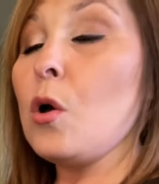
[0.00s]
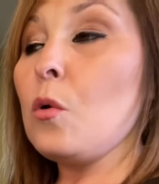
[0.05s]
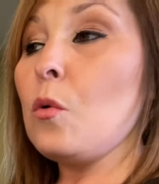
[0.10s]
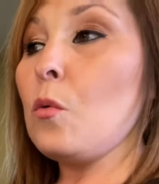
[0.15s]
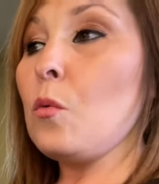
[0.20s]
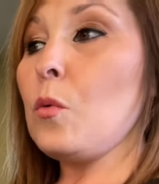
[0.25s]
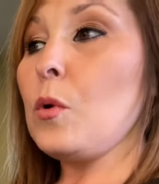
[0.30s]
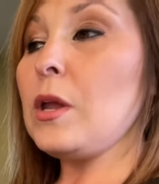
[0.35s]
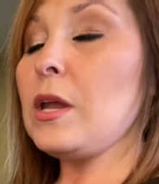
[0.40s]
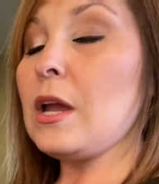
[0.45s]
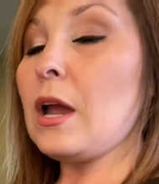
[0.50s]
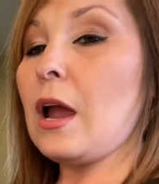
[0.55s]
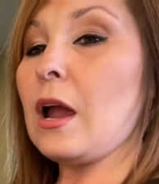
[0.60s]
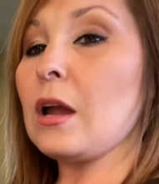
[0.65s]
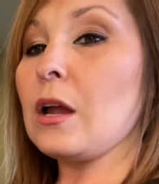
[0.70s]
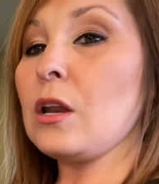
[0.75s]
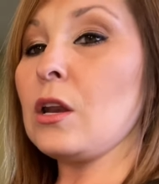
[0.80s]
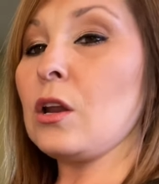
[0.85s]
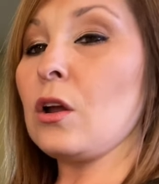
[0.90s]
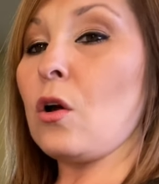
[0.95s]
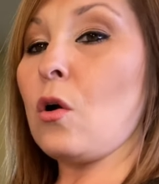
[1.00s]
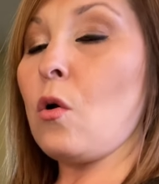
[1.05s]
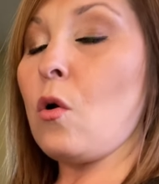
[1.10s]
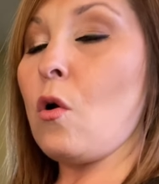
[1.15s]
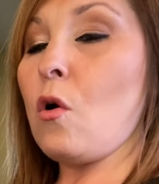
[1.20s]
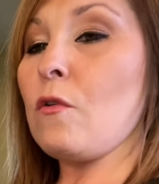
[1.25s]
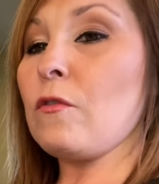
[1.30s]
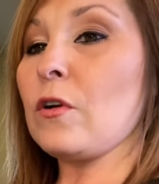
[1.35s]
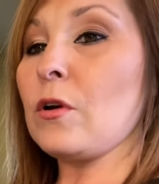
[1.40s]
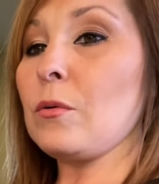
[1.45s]
we are gonna go
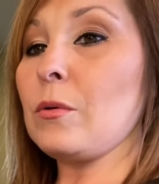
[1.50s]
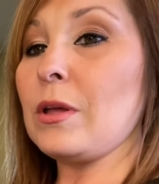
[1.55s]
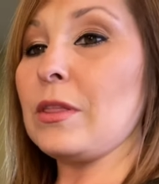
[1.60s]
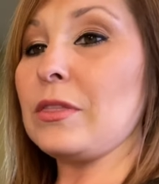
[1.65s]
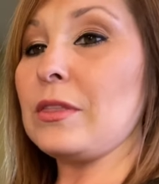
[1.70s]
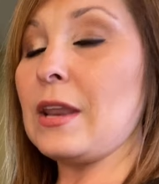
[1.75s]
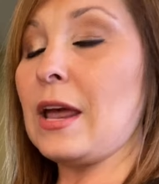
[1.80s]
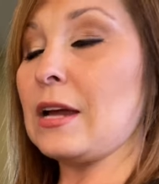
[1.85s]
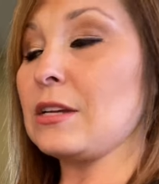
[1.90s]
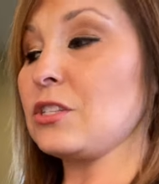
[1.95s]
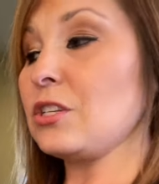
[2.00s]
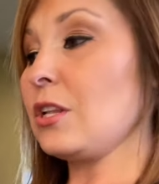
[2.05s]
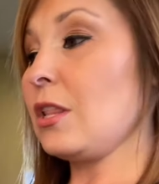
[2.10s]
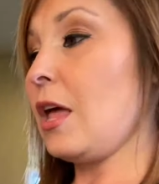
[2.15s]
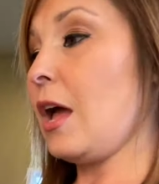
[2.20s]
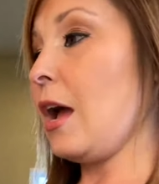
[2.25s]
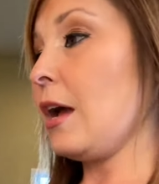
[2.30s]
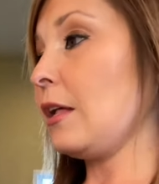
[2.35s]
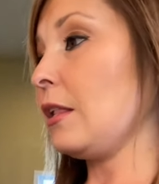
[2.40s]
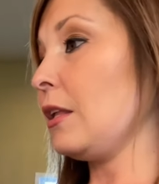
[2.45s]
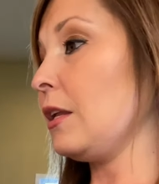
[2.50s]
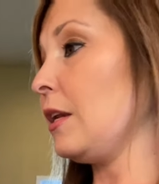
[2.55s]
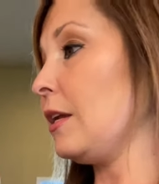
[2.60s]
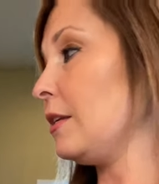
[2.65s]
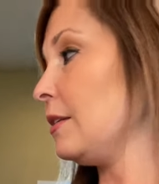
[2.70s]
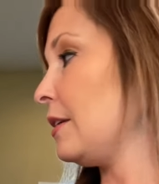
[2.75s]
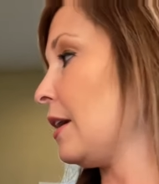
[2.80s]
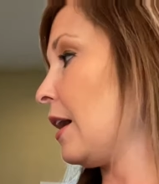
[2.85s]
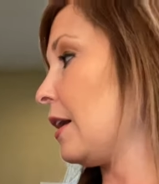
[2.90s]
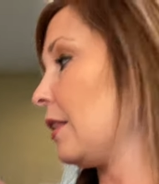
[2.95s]
over with Nash and Lachlan
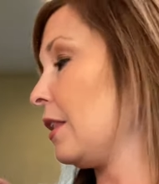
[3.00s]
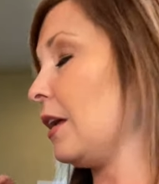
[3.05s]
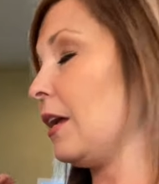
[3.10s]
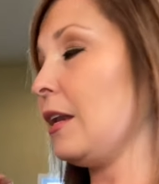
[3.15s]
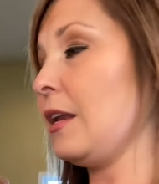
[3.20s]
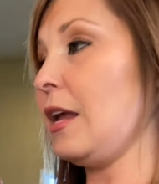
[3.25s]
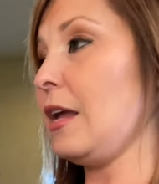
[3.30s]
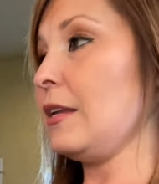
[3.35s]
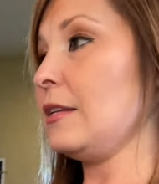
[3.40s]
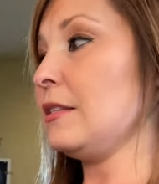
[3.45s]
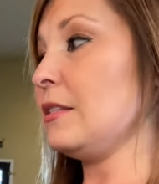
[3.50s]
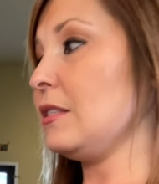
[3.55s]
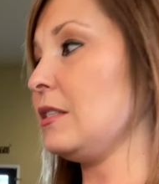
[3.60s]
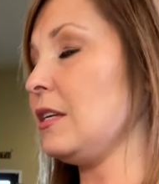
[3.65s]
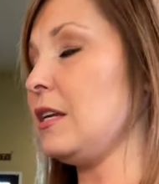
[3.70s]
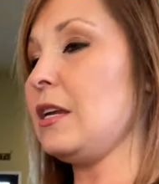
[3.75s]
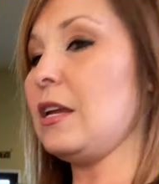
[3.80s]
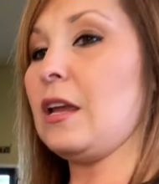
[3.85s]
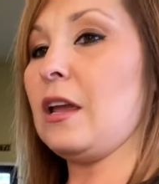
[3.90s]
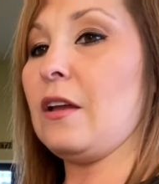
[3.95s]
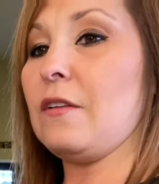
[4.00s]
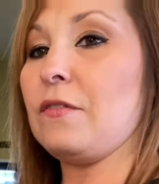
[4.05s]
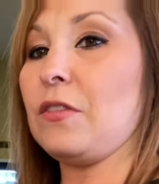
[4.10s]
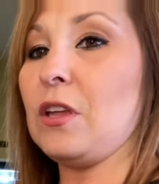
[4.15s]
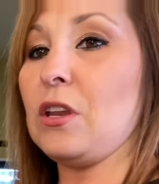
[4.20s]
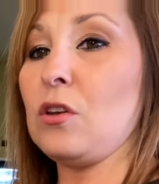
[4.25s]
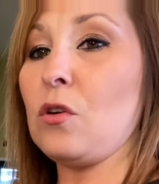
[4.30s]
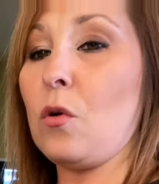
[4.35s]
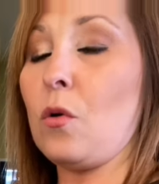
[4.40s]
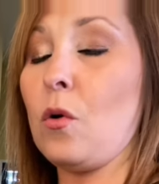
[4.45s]
and Declan and see if they
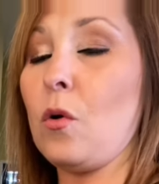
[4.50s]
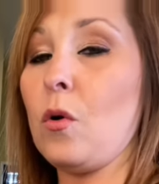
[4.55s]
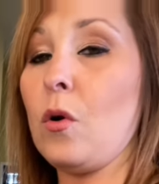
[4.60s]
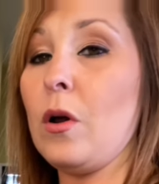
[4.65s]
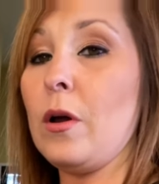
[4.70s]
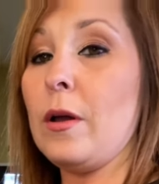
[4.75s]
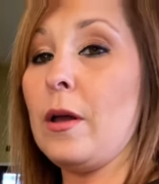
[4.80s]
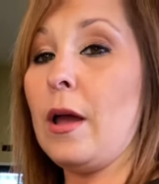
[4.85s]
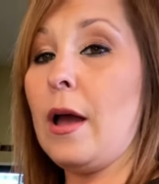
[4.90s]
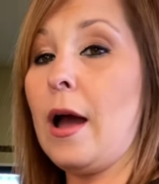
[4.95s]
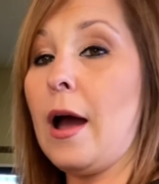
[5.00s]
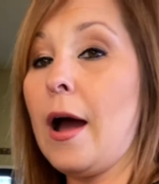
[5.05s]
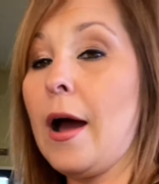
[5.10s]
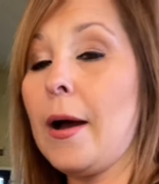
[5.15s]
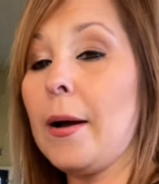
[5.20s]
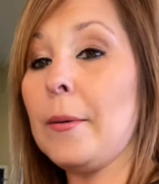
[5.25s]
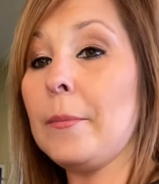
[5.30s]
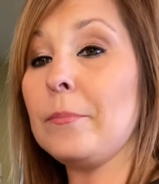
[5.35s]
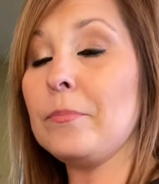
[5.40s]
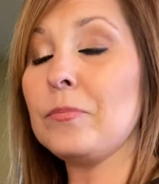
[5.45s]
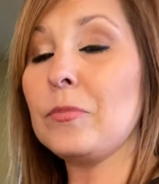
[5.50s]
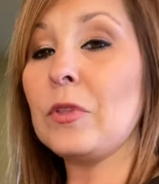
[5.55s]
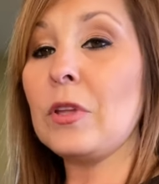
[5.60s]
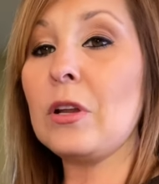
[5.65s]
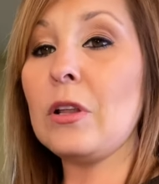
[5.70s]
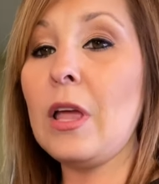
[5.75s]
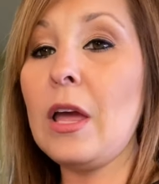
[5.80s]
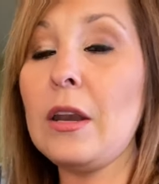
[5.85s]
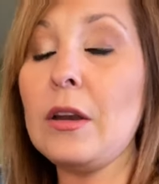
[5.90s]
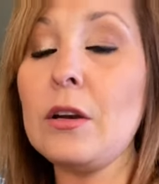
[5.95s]
know um, their
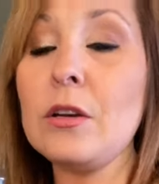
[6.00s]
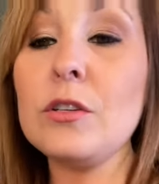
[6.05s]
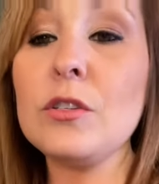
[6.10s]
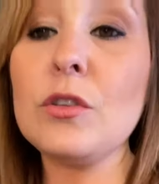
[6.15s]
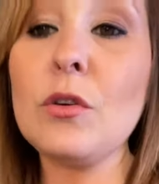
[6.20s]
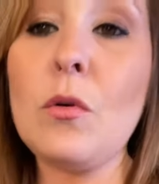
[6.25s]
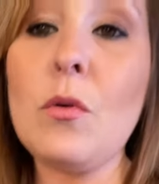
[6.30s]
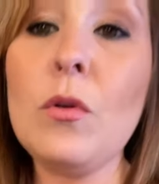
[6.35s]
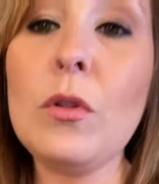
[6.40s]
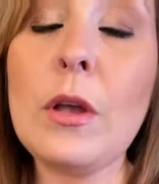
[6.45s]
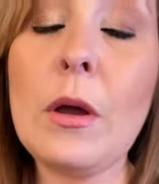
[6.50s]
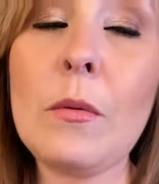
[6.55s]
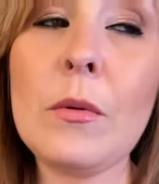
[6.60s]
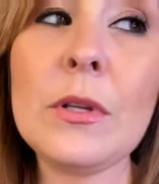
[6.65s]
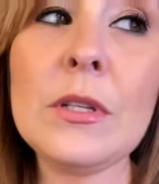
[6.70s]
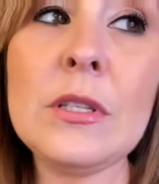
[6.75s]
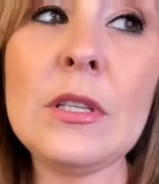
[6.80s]
letters. So hold on one